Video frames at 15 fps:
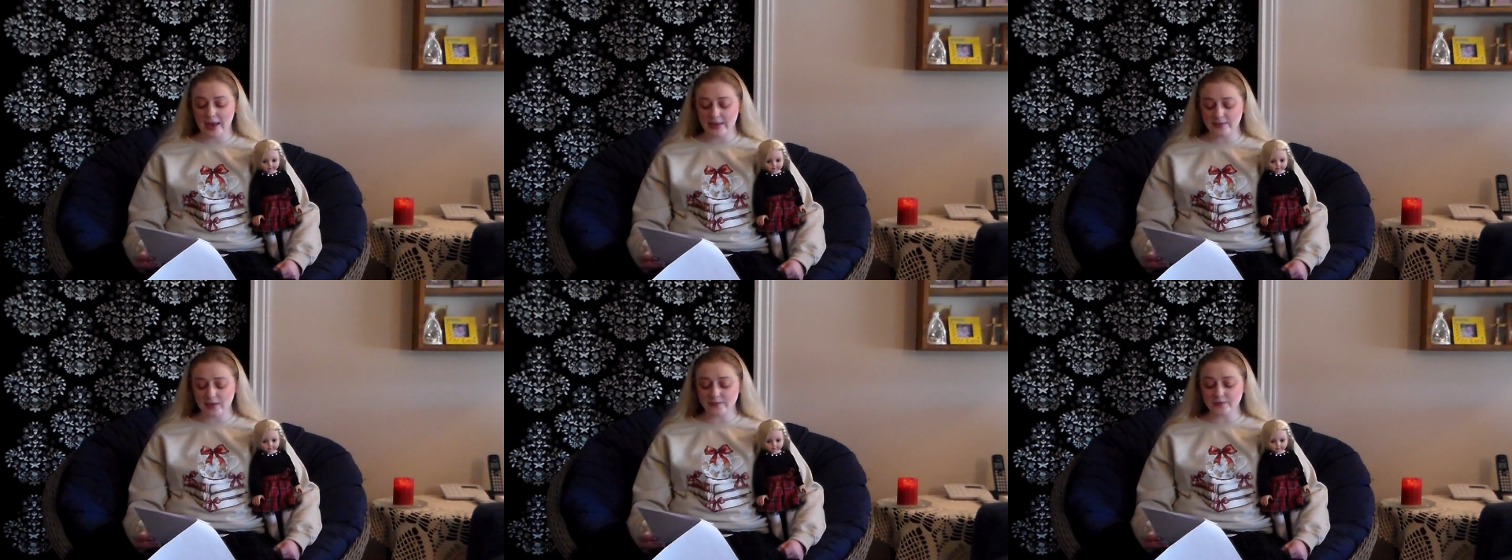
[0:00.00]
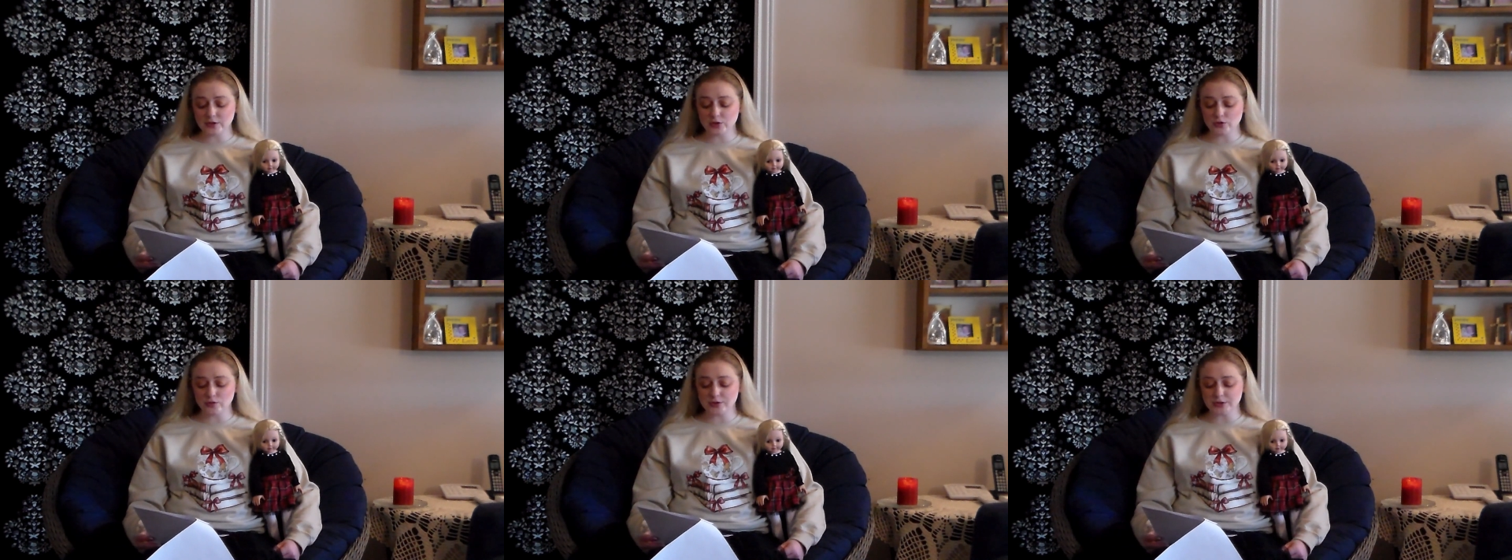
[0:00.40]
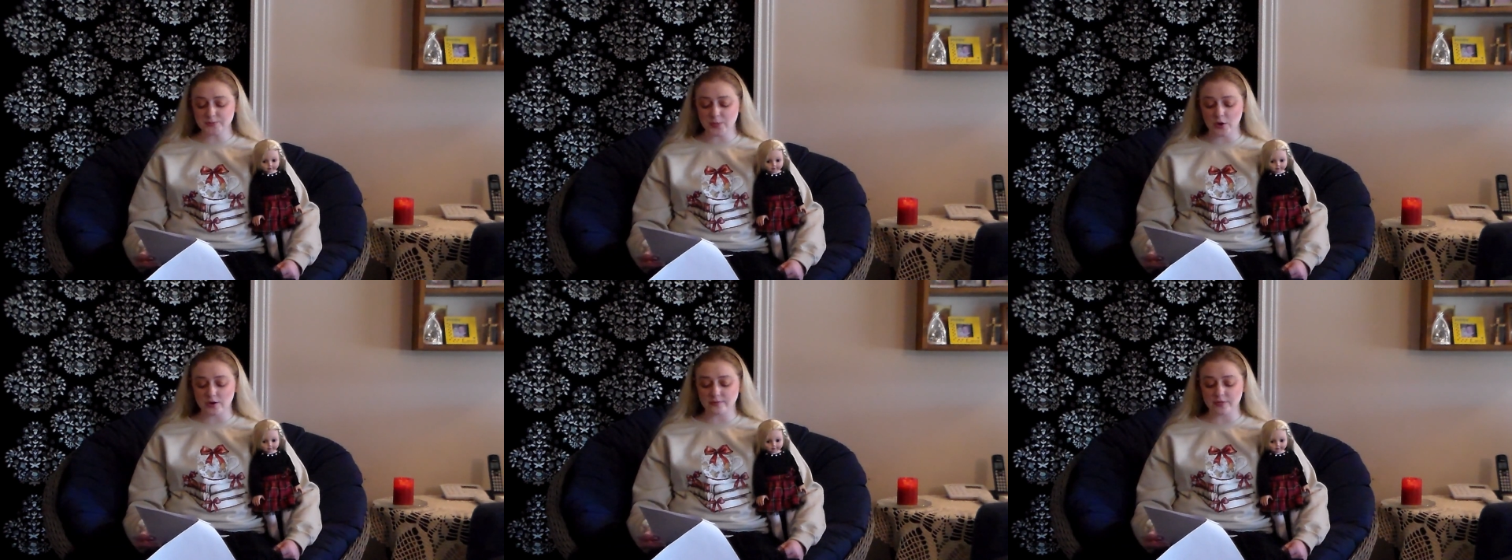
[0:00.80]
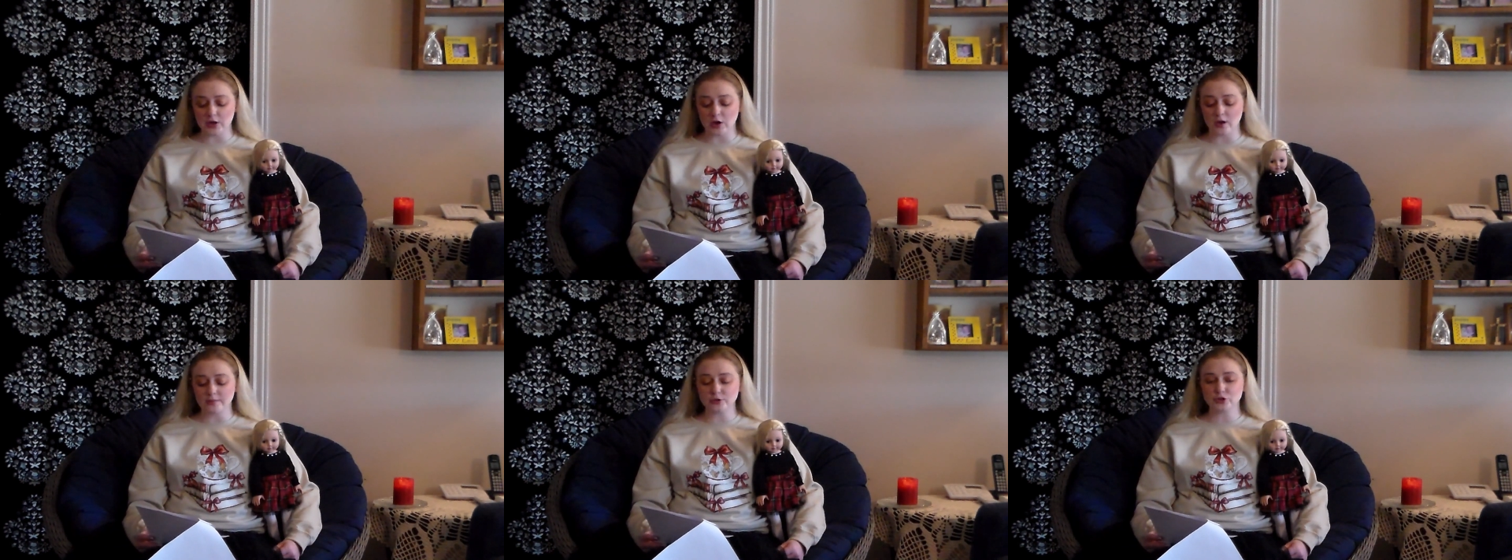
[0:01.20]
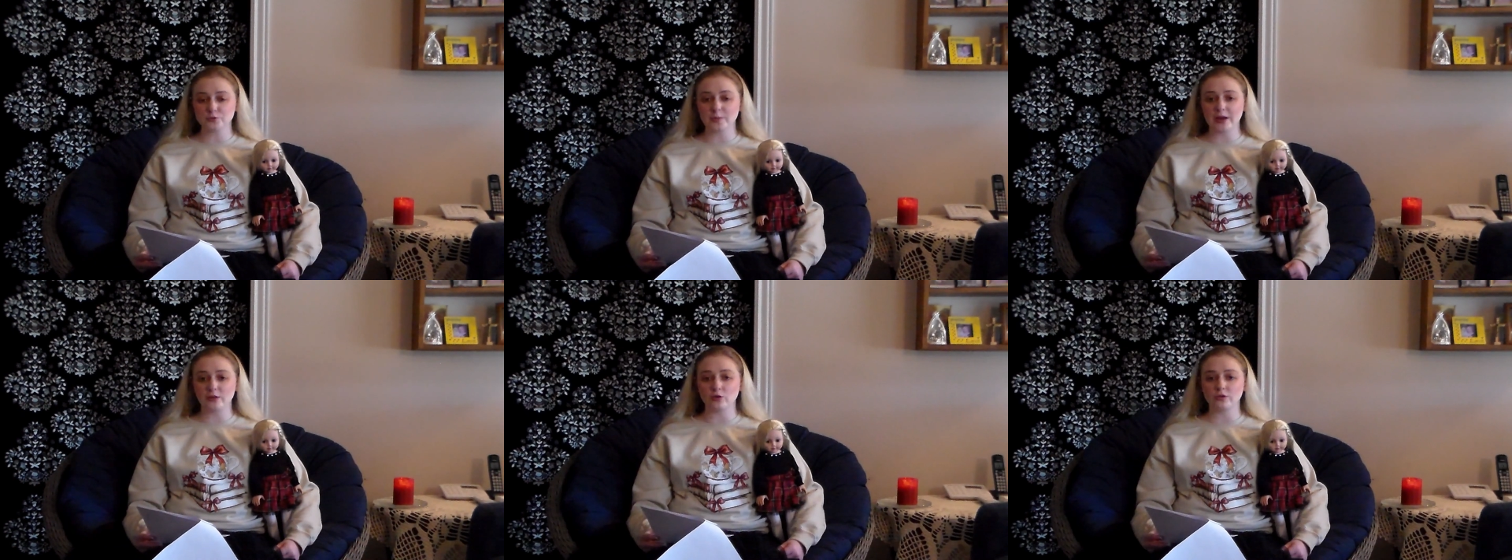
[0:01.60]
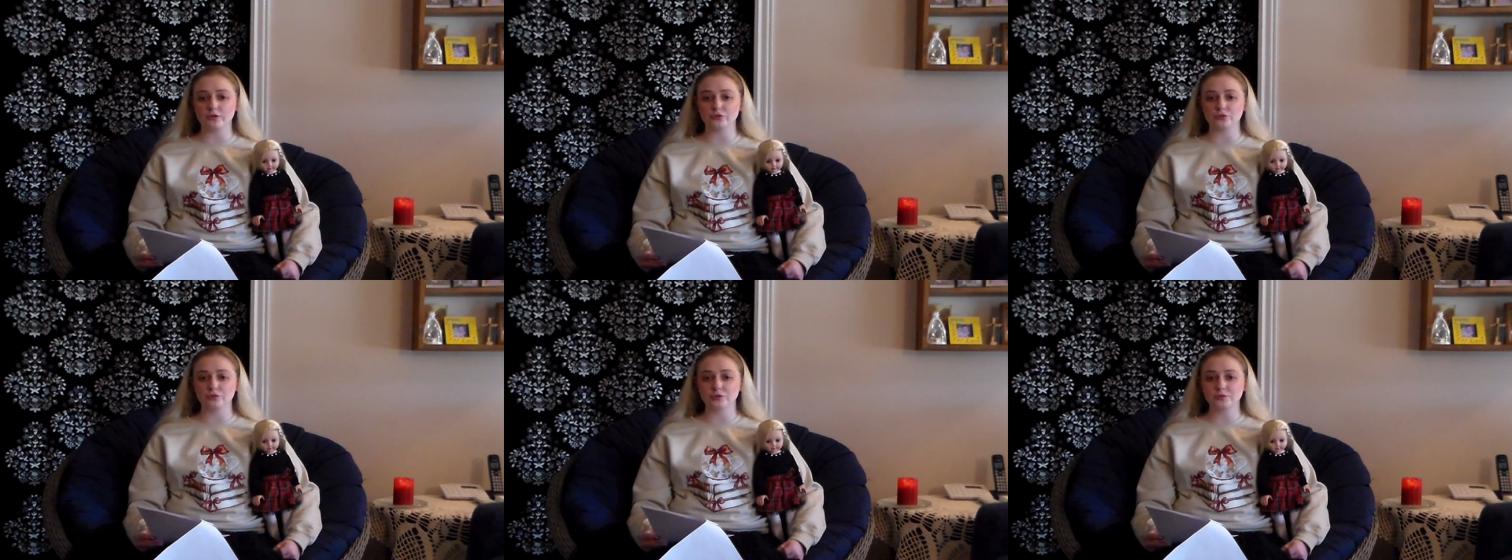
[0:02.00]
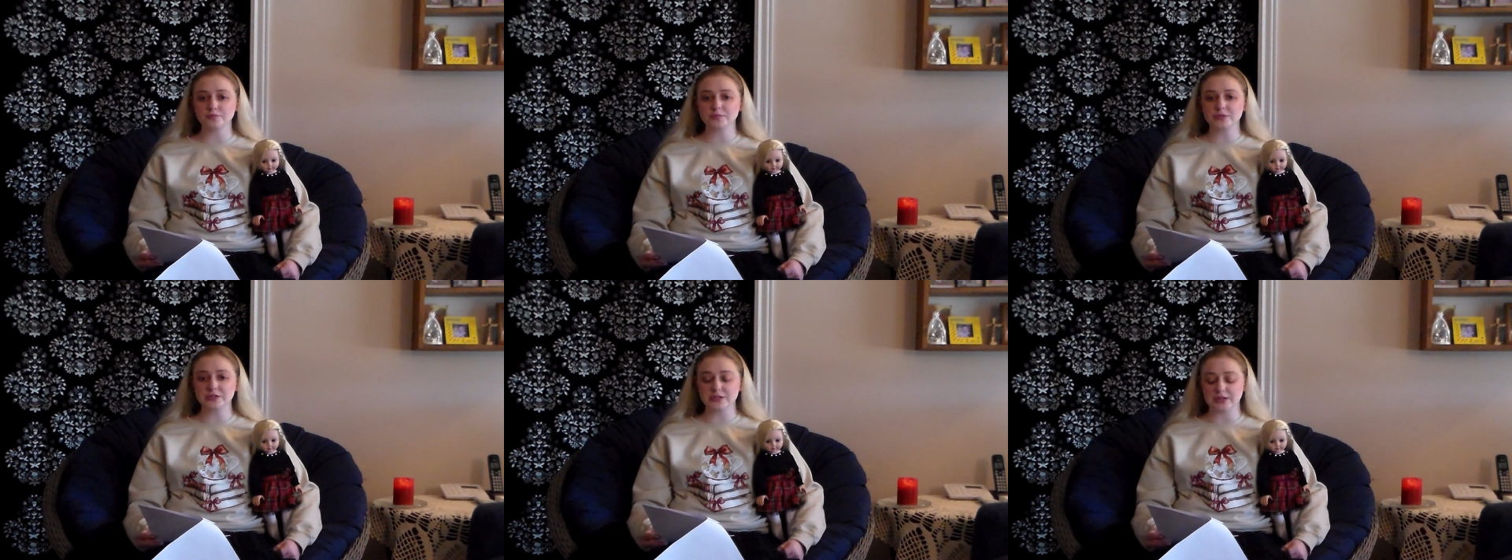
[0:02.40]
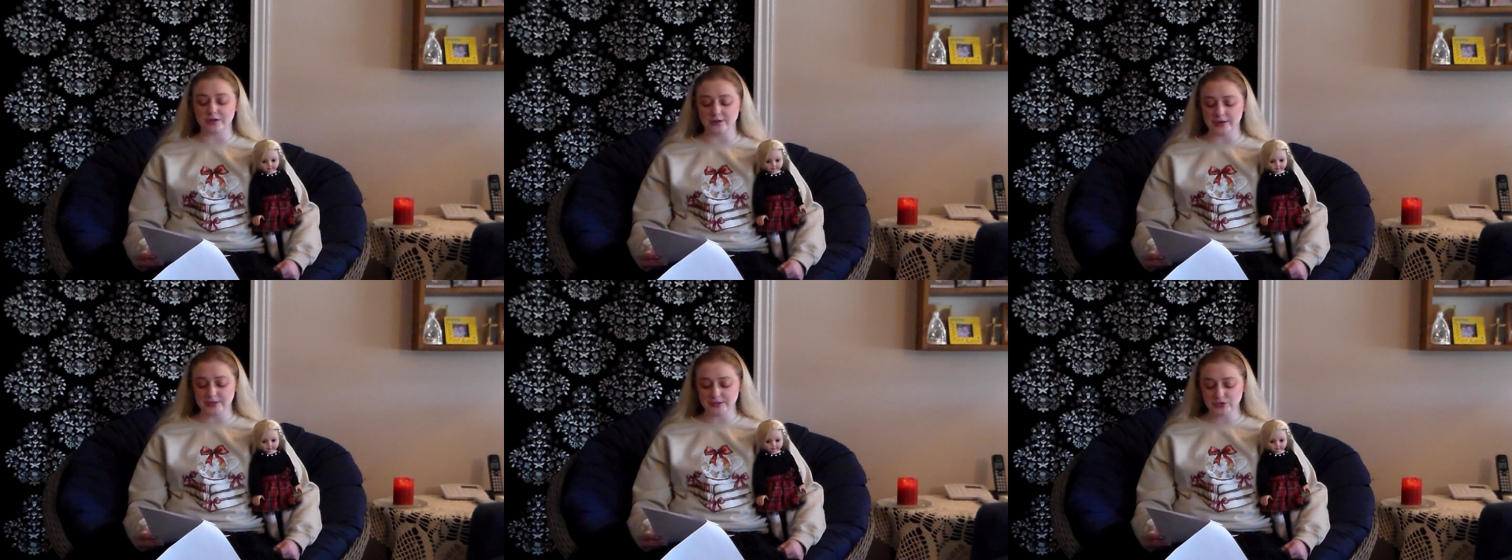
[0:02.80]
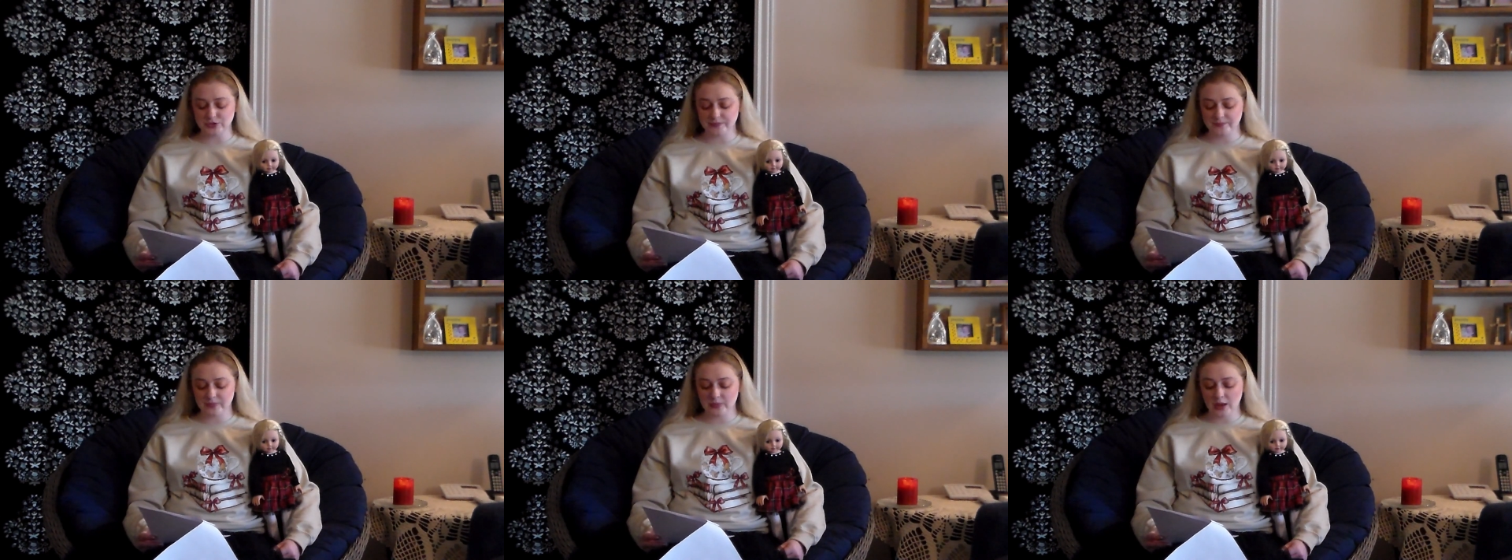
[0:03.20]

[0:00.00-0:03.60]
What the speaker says: and Loving Luke is part of the Amish Mail Order Grooms series.